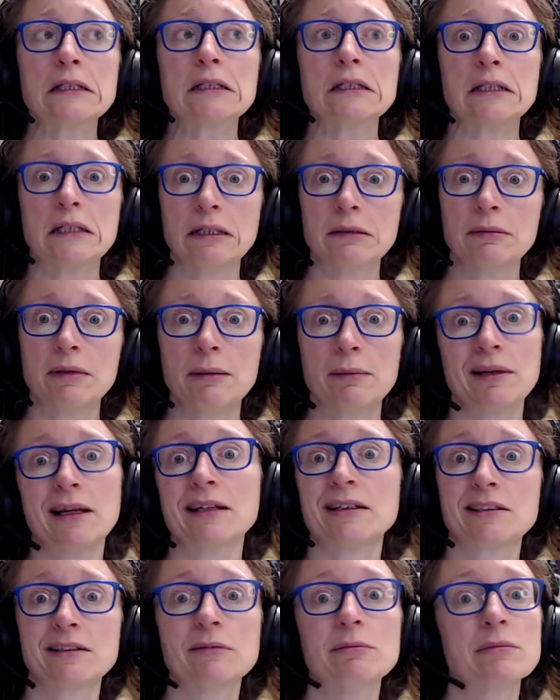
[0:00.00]
uh, maybe
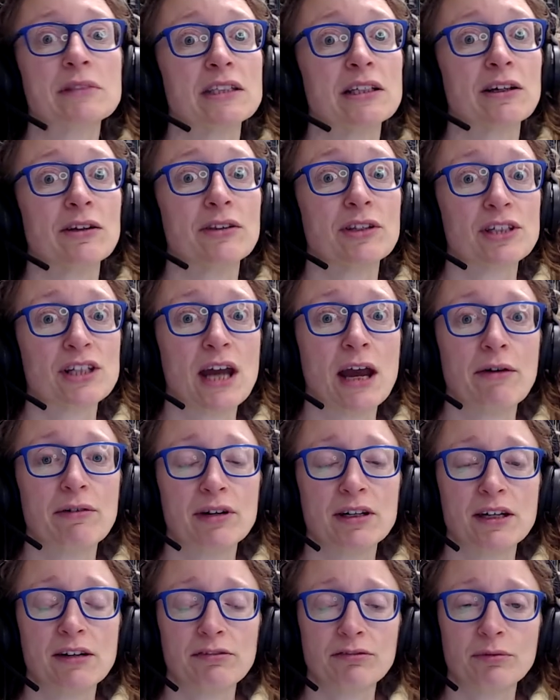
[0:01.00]
let them sit on the chair in
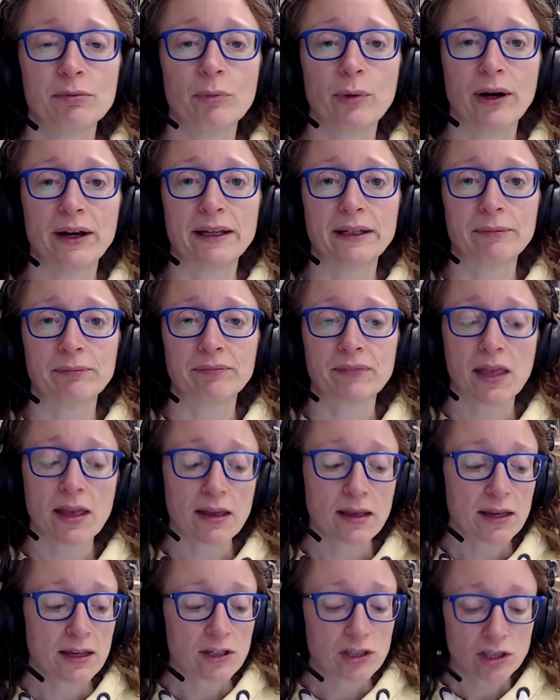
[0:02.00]
a different way.
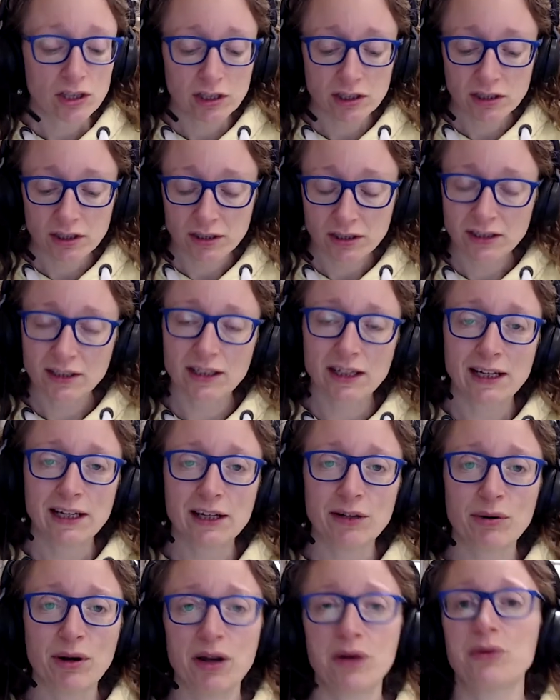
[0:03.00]
Just a
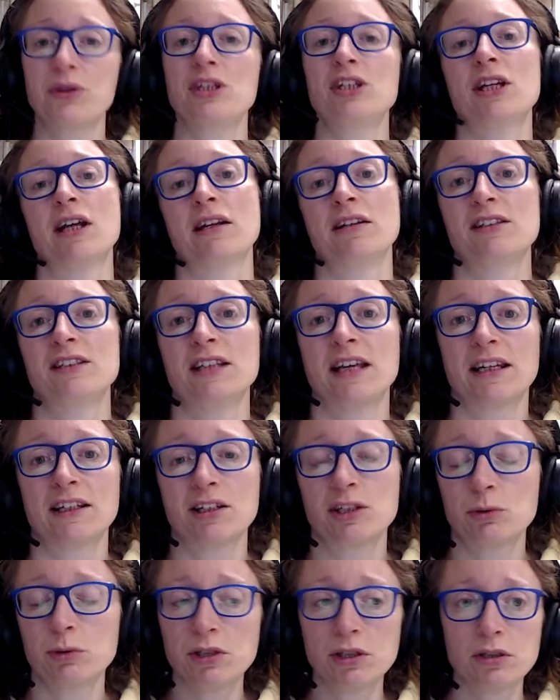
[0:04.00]
little healthy challenge there
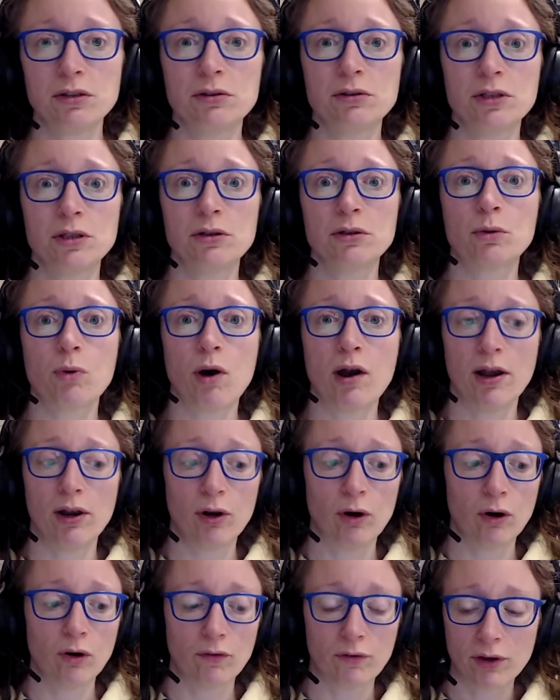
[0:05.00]
because we do do quite a
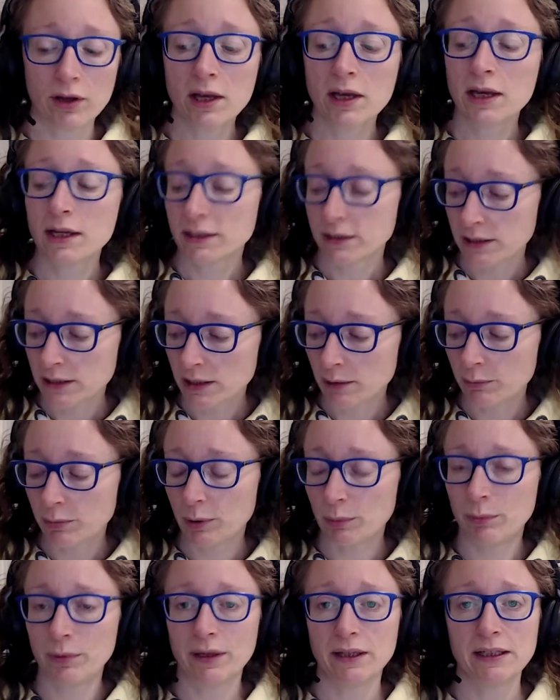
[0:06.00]
lot of sit up
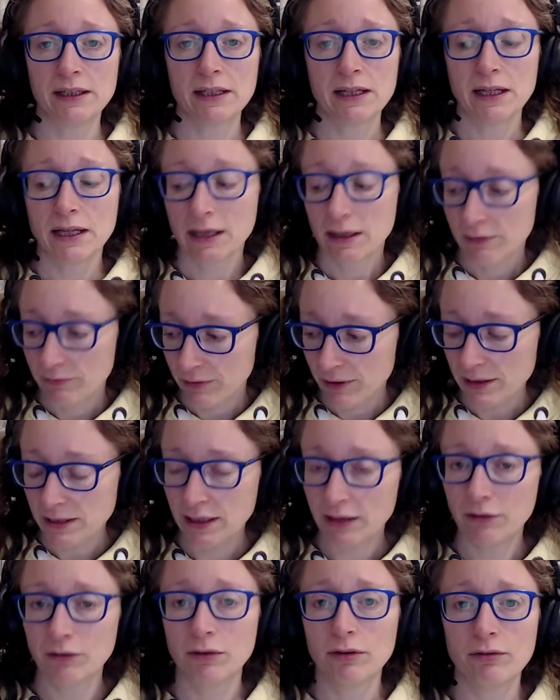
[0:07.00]
properly, feet
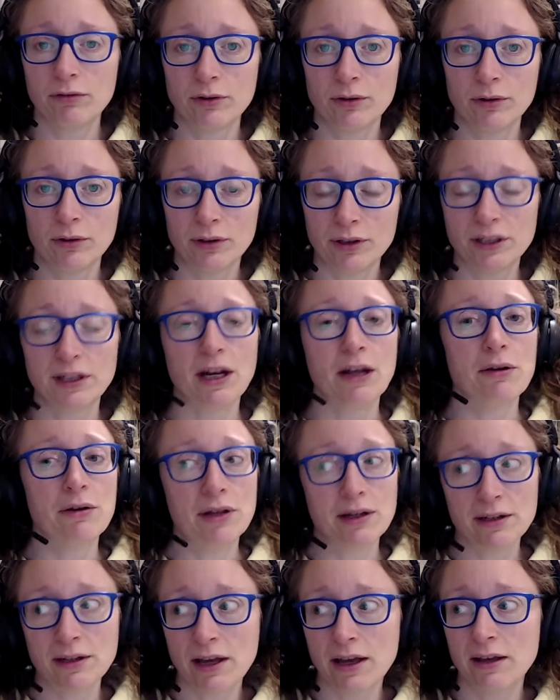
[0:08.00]
down on the floor, you know, and